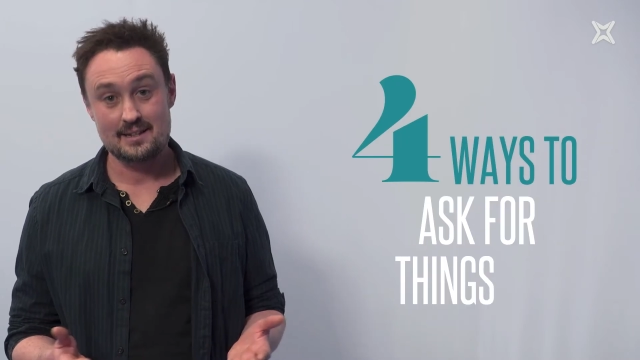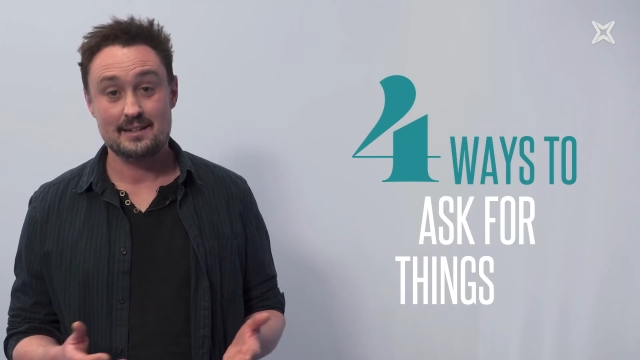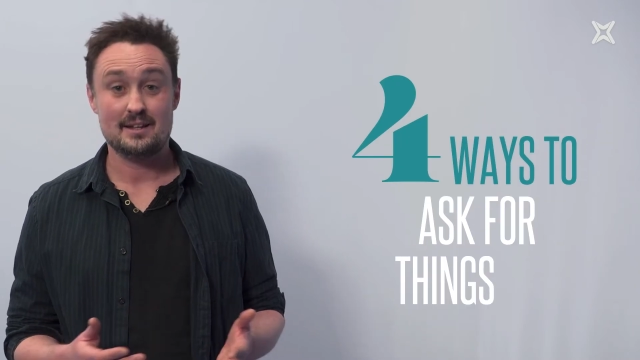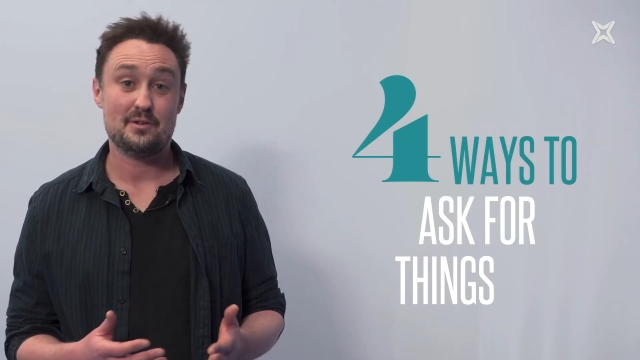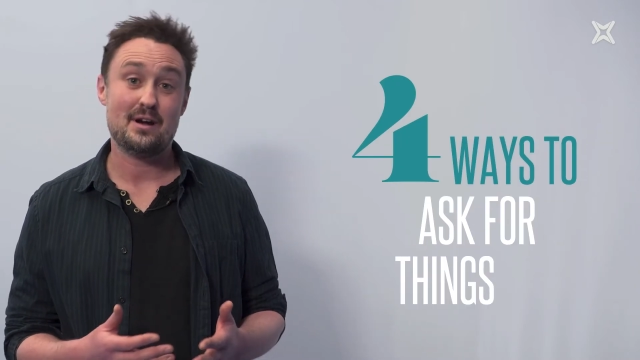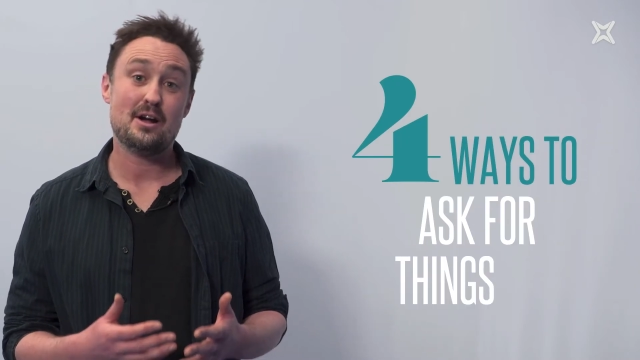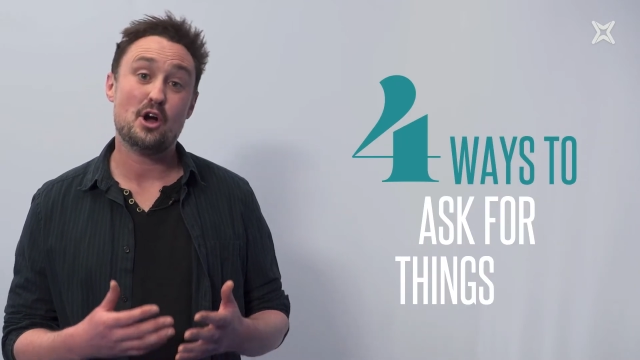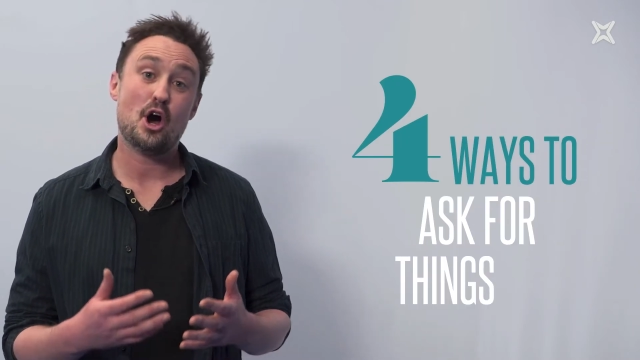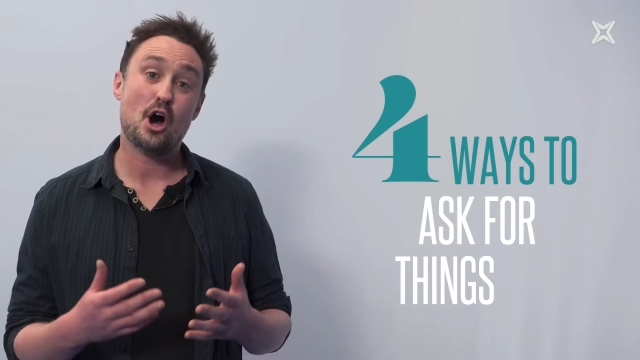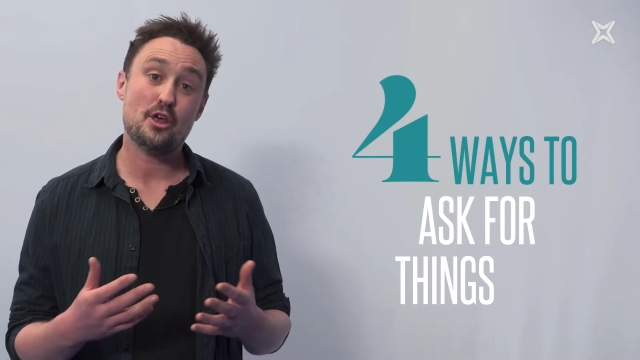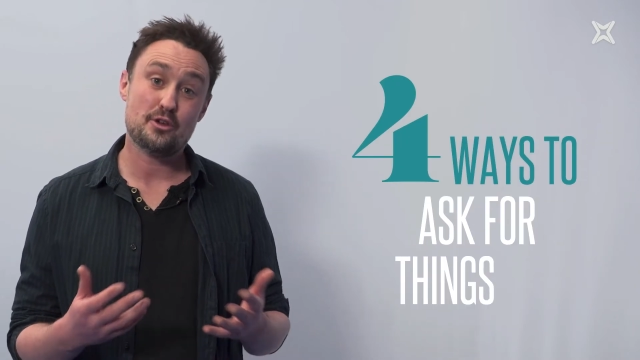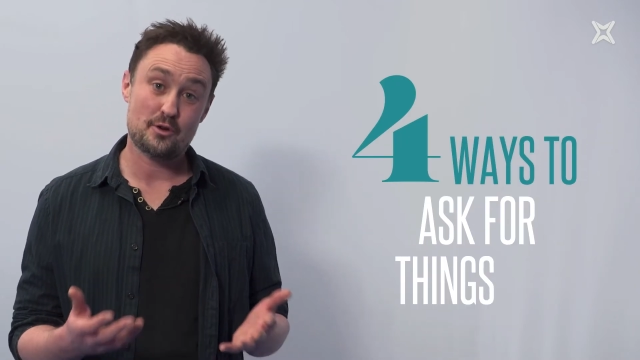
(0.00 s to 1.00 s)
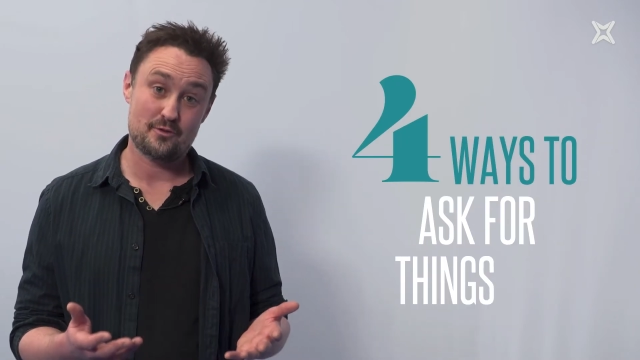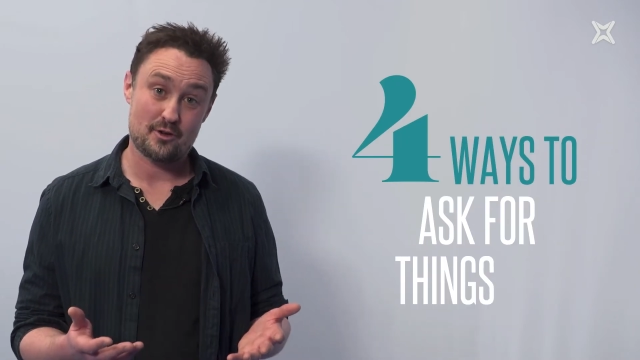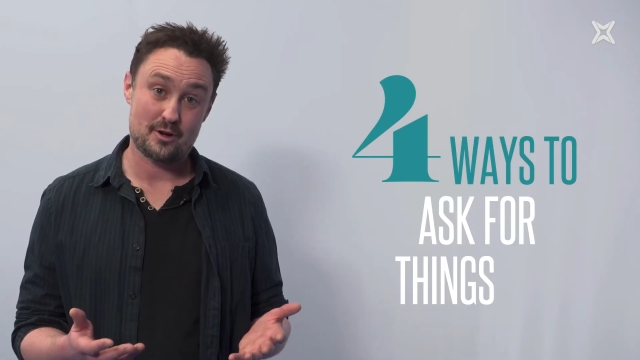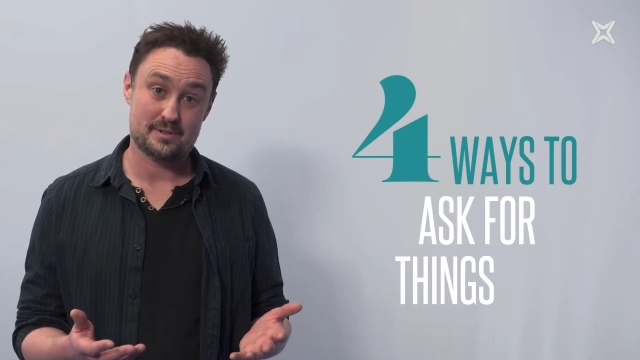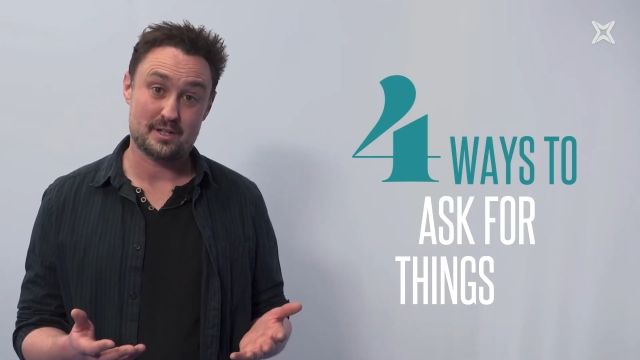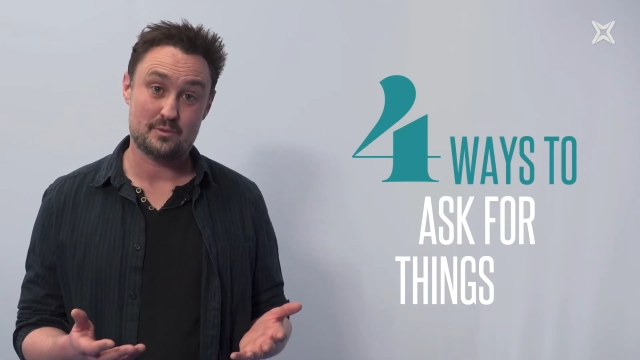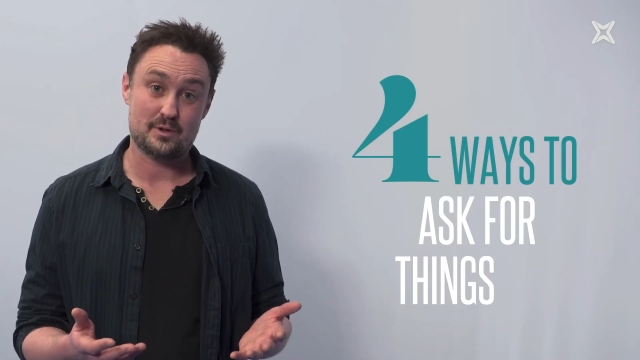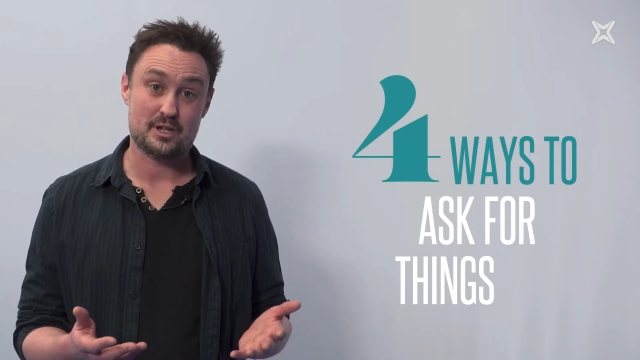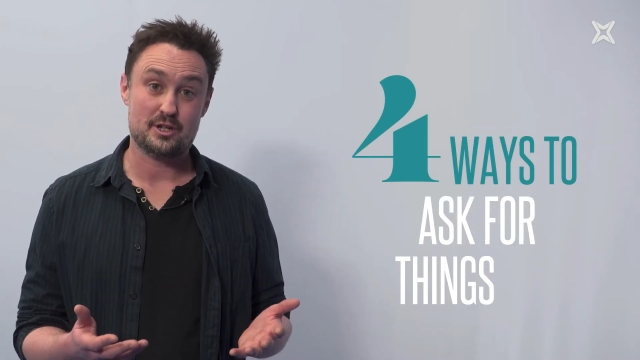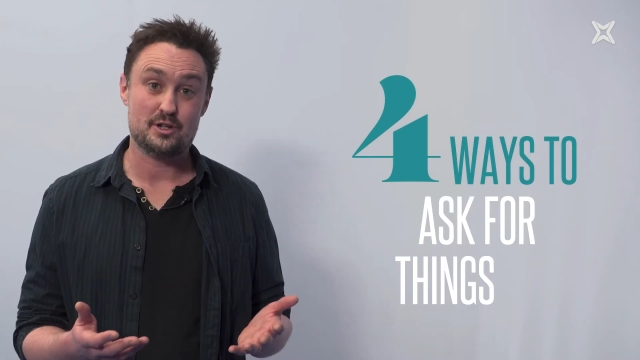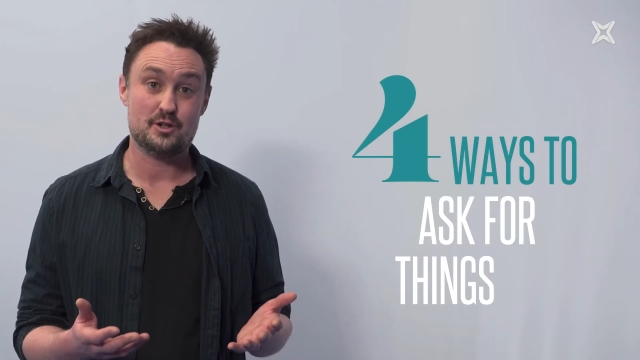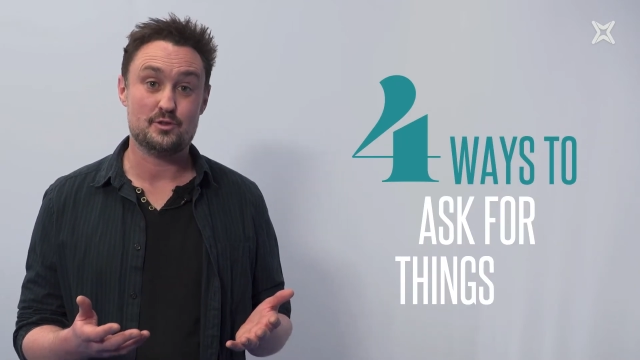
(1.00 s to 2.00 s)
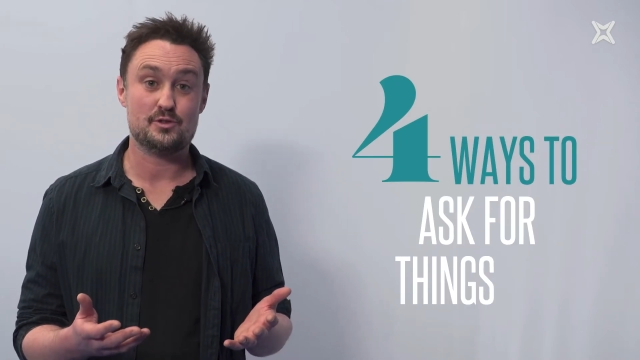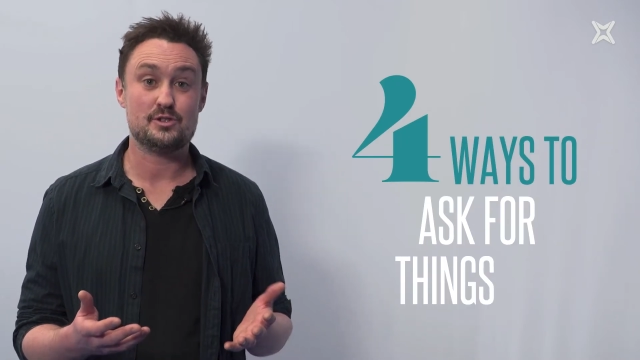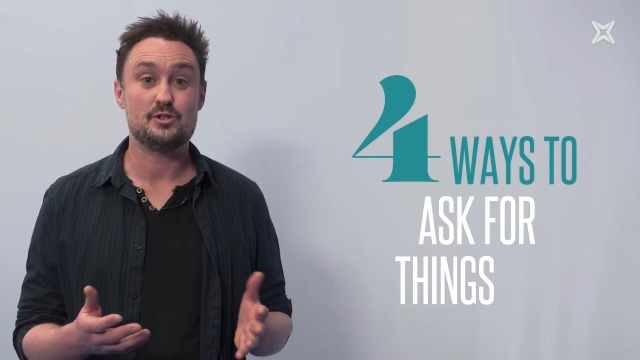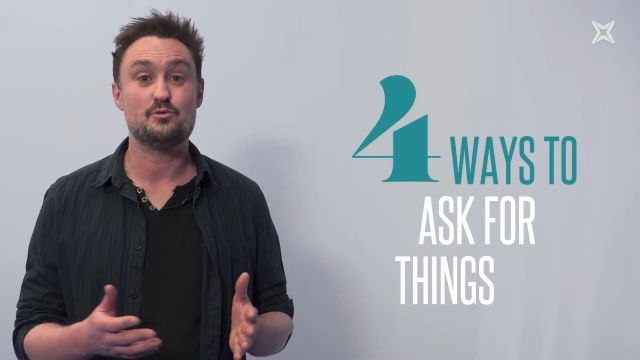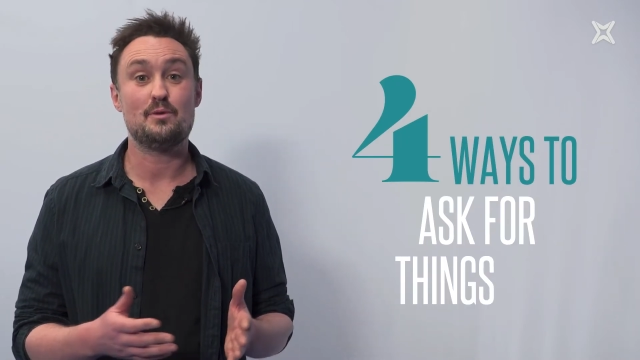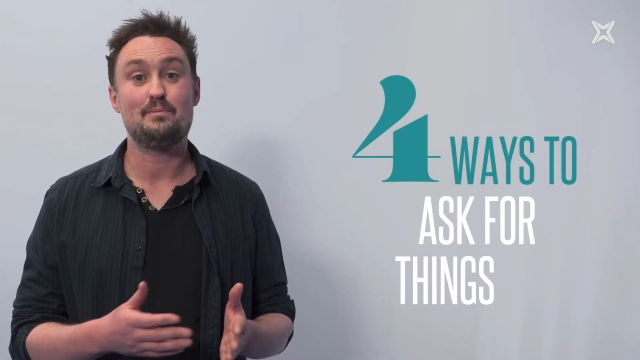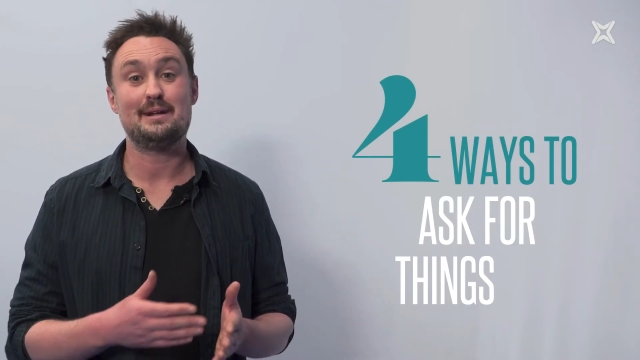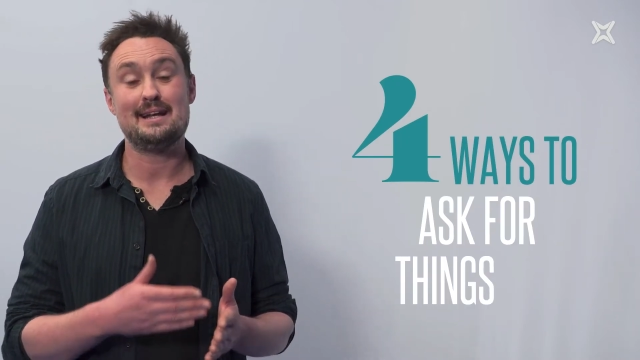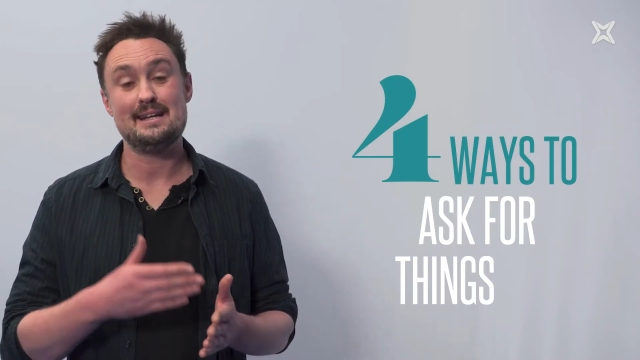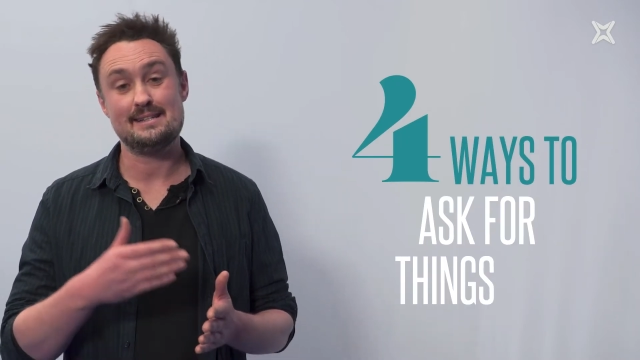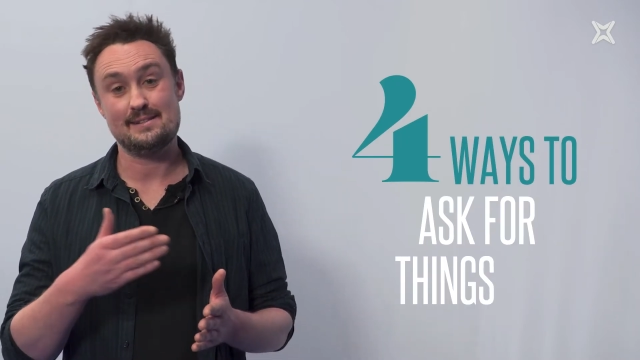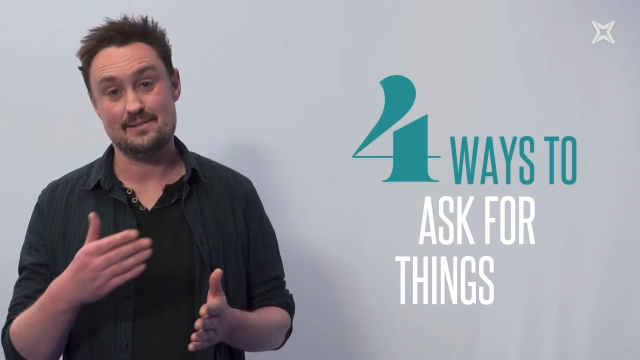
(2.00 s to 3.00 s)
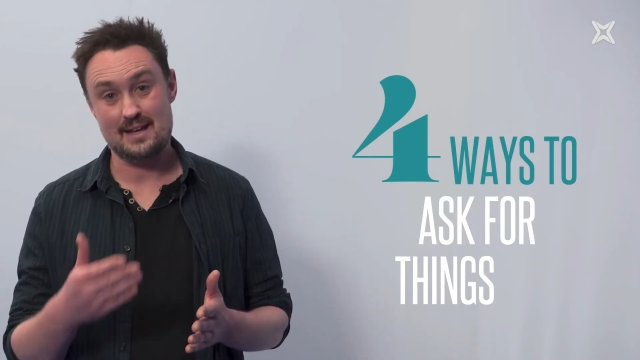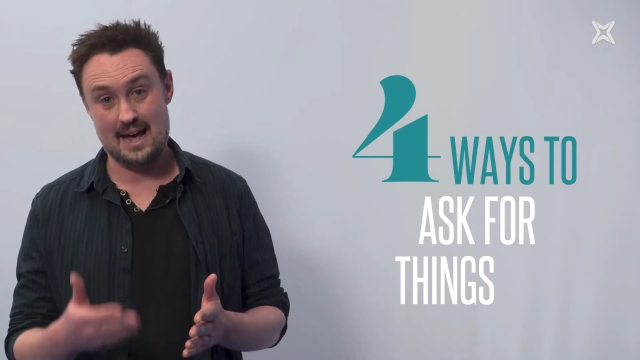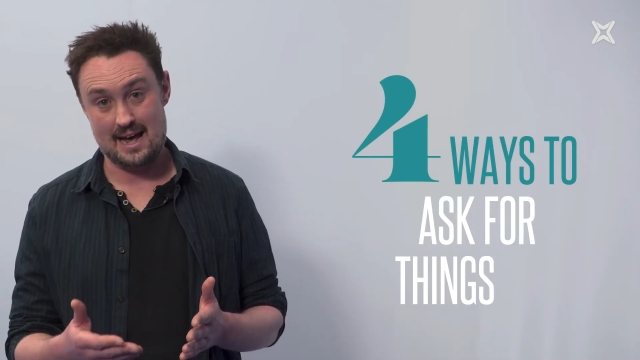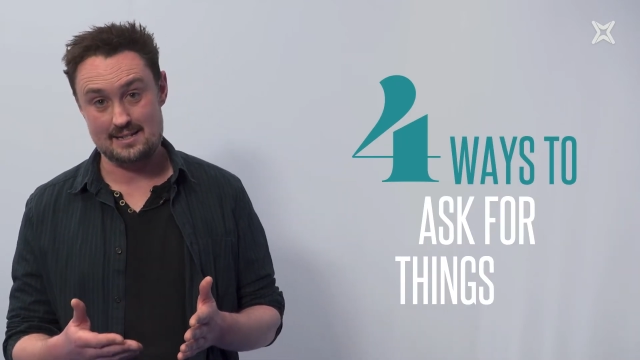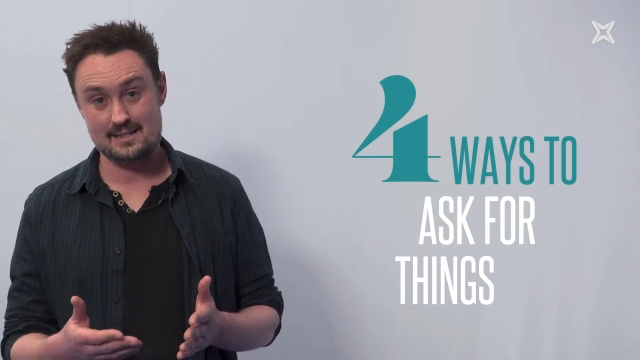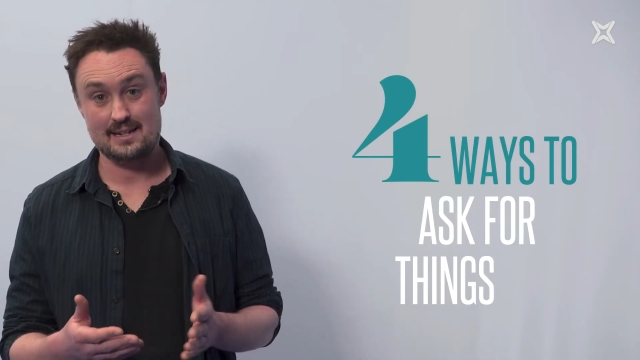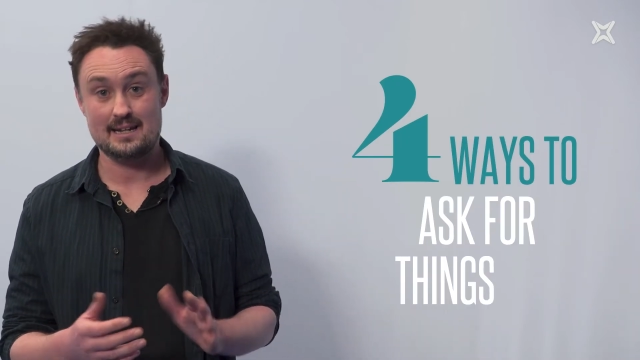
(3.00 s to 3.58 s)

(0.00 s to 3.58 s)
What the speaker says: Now there are other verbs that we can use to replace ask,